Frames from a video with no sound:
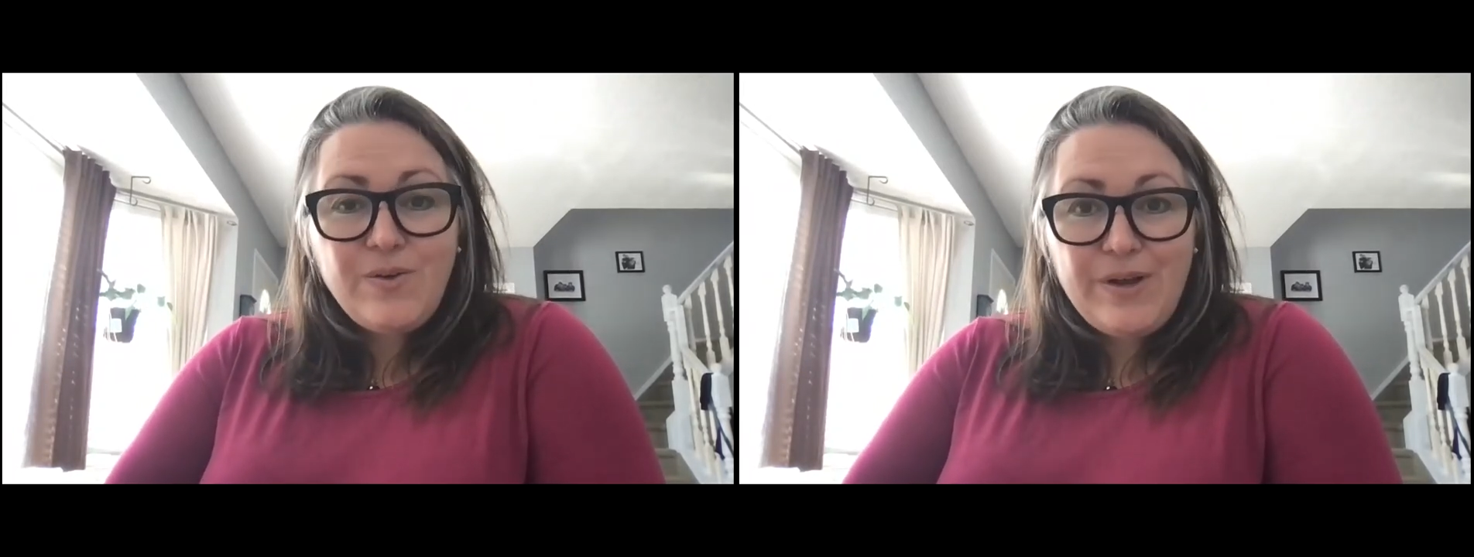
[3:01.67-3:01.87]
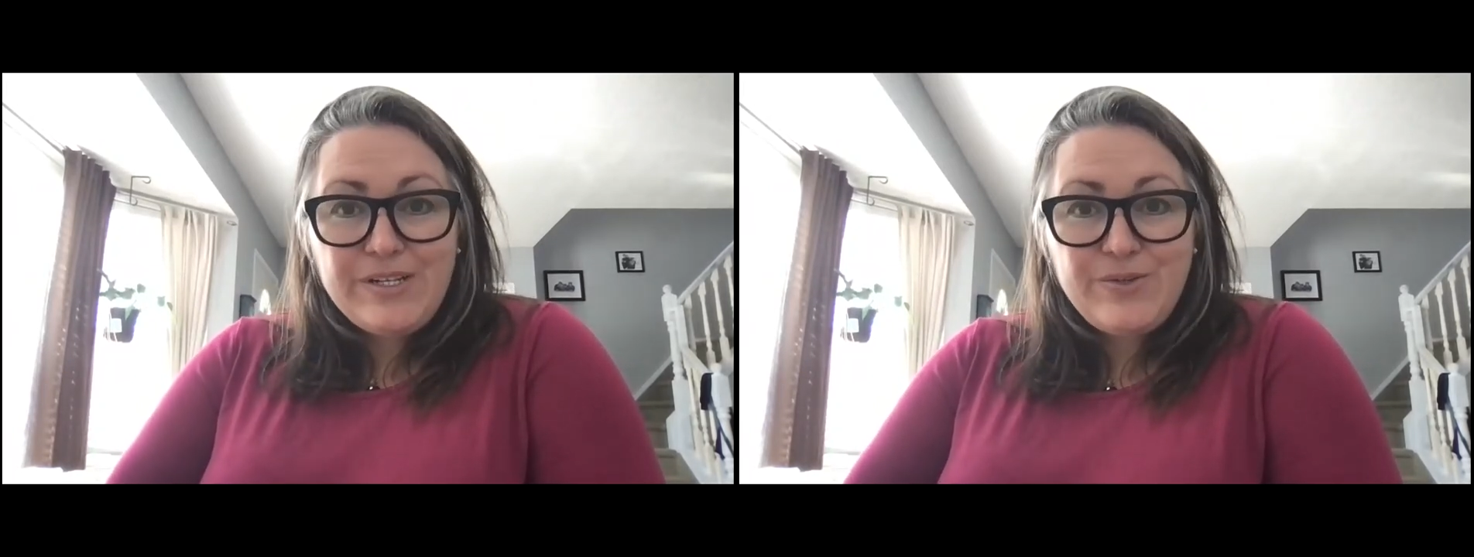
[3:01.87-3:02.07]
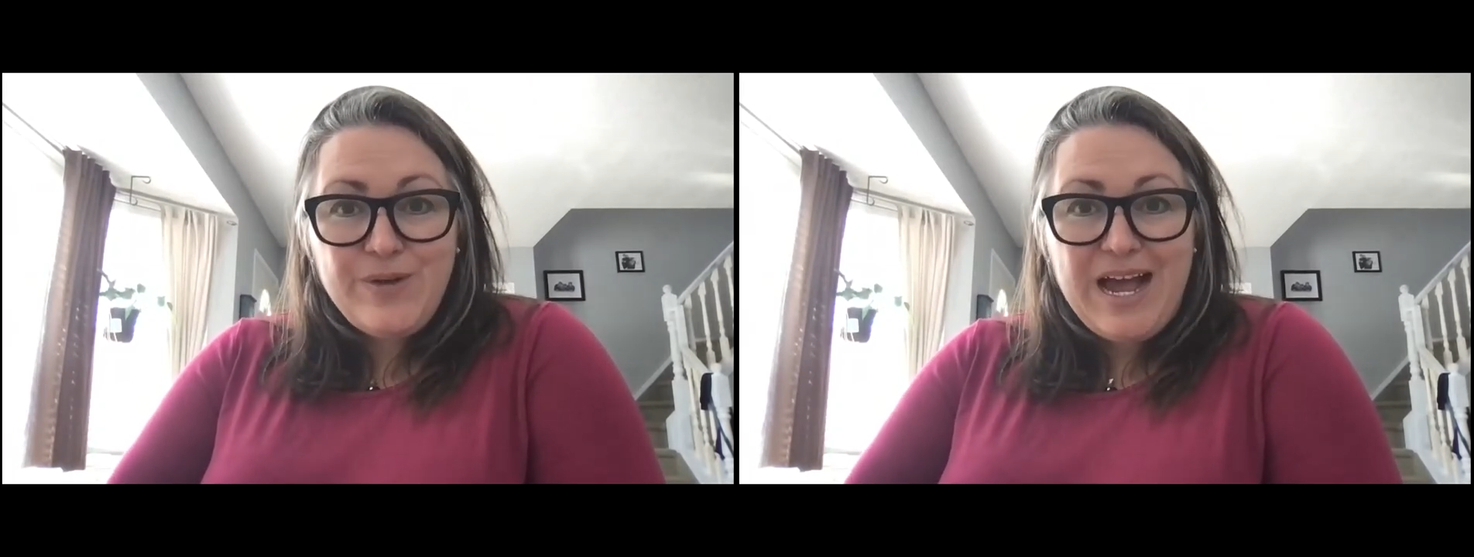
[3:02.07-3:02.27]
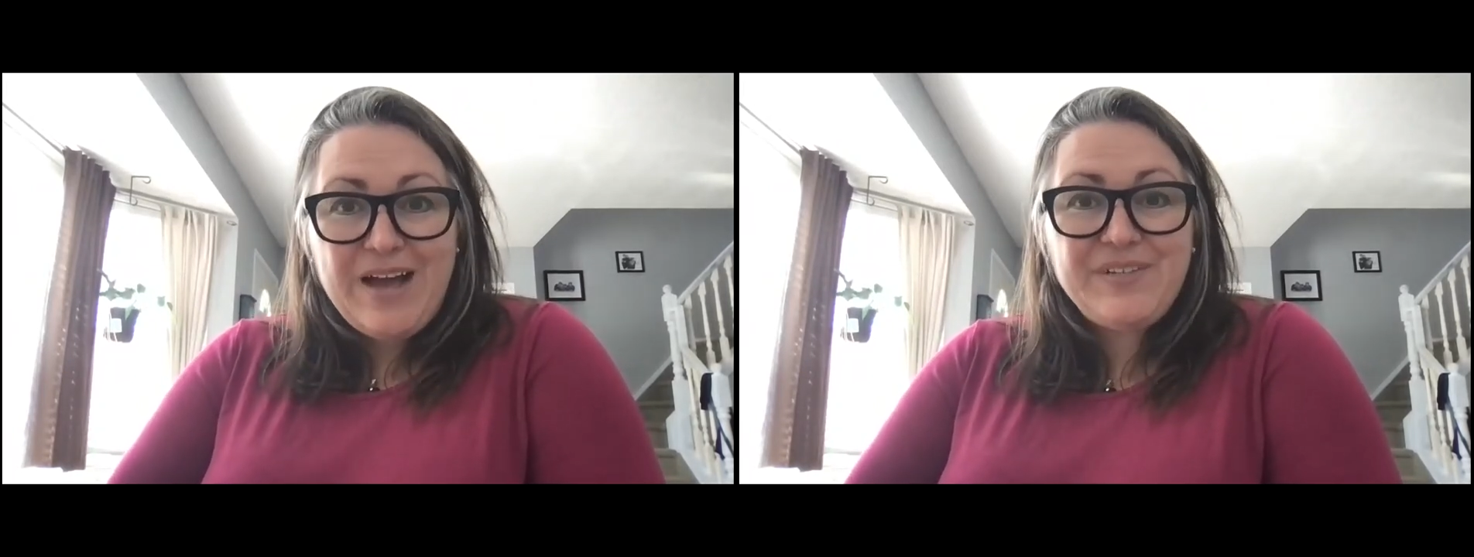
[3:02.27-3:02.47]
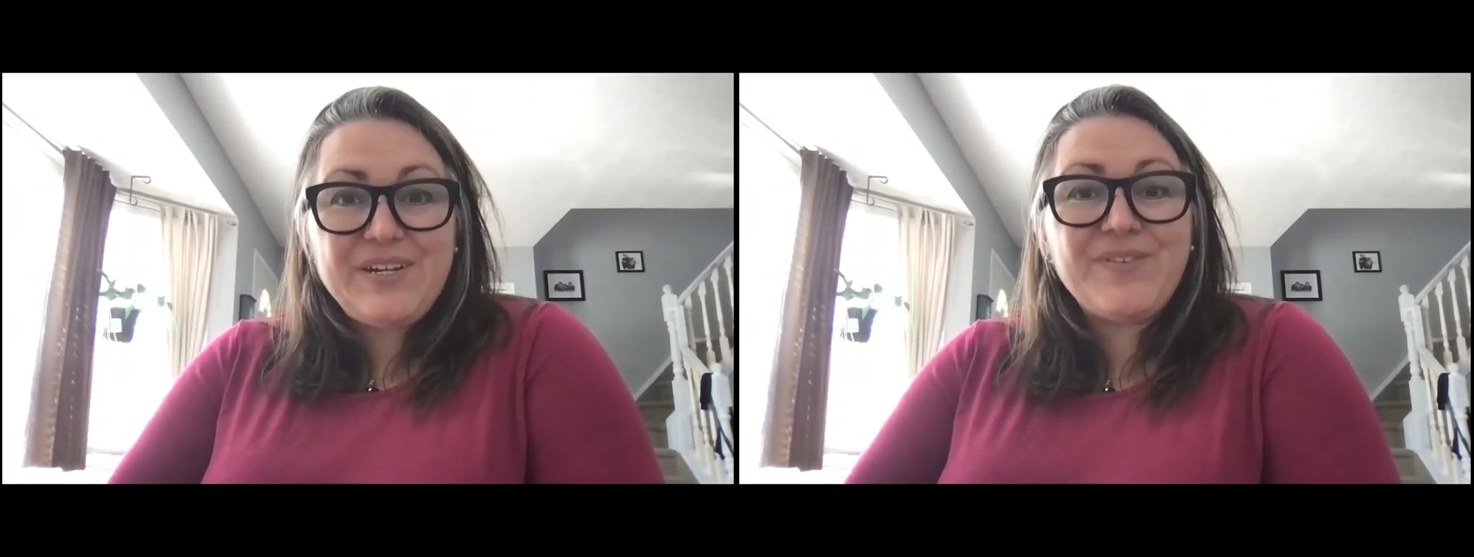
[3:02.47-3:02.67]
going to
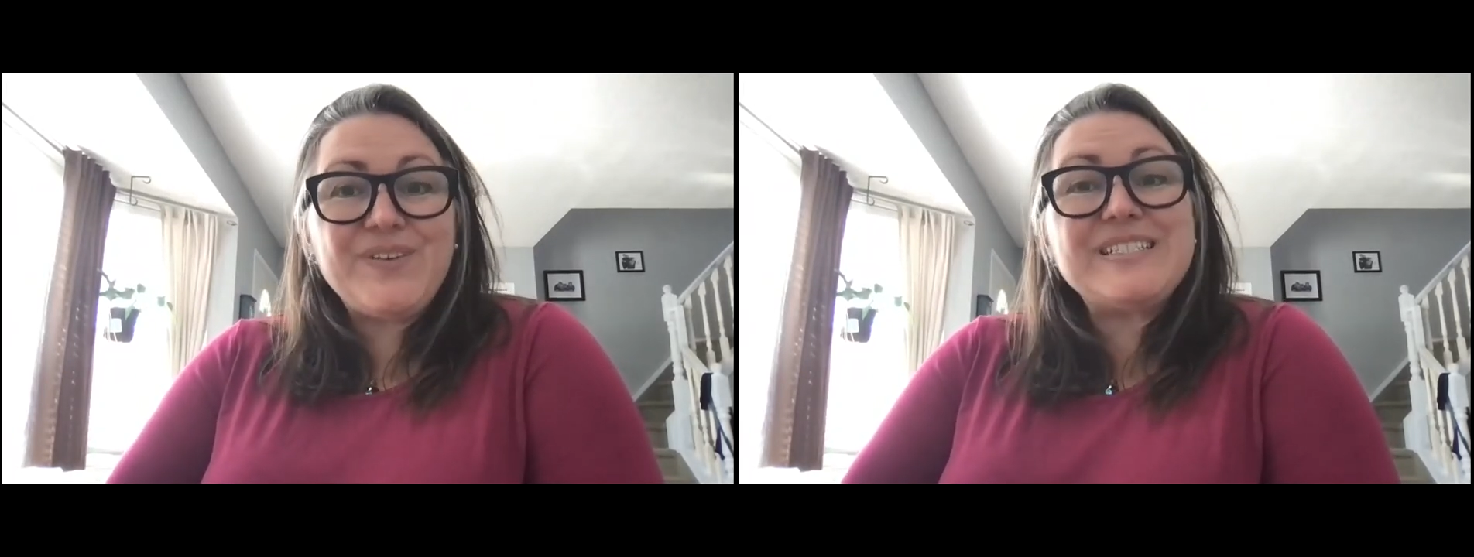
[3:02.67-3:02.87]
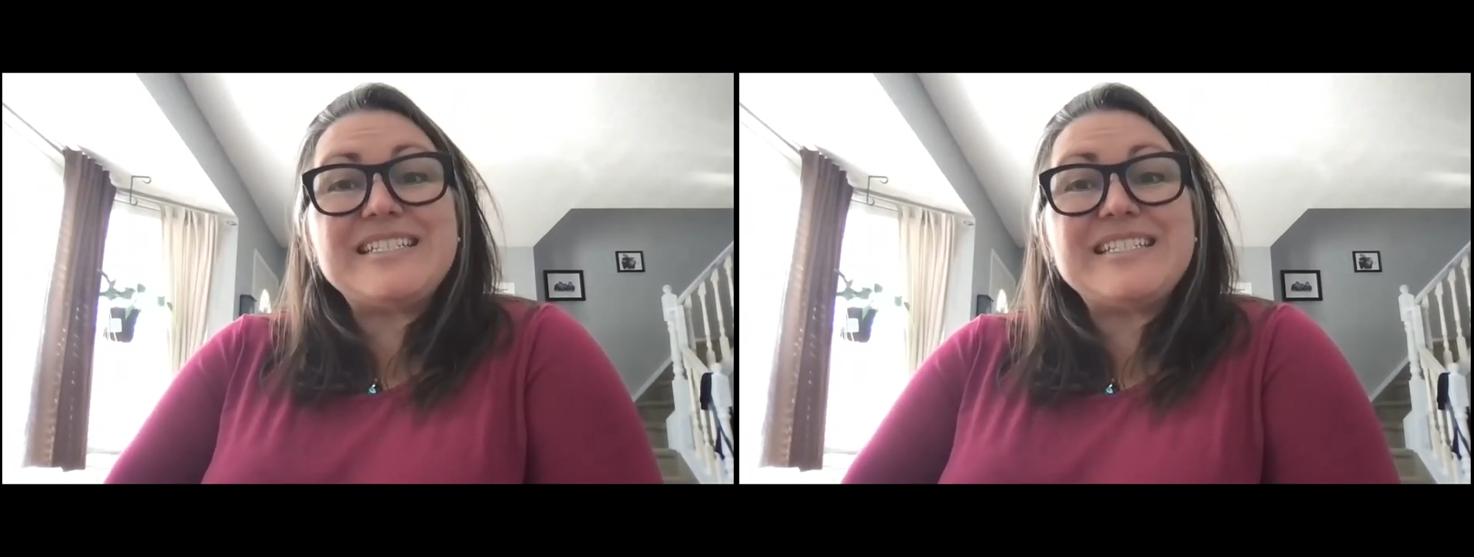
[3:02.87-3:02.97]
have different